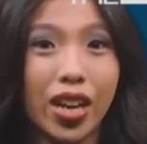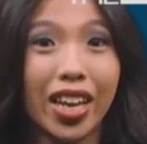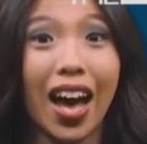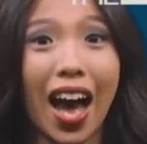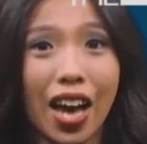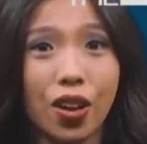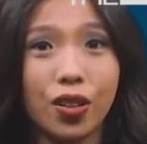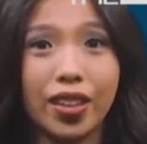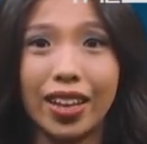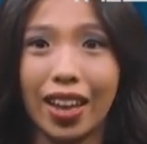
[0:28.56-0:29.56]
ringgit higher
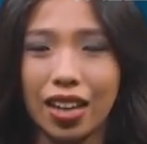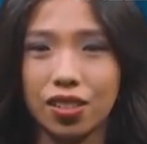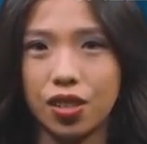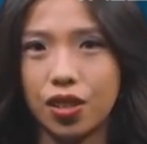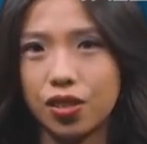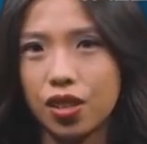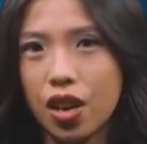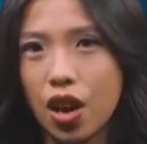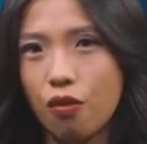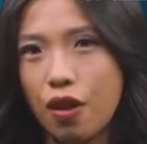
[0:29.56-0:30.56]
than last year's.
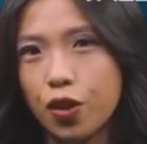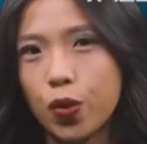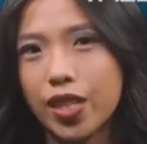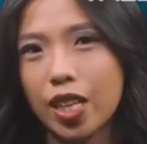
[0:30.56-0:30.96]
Revenue is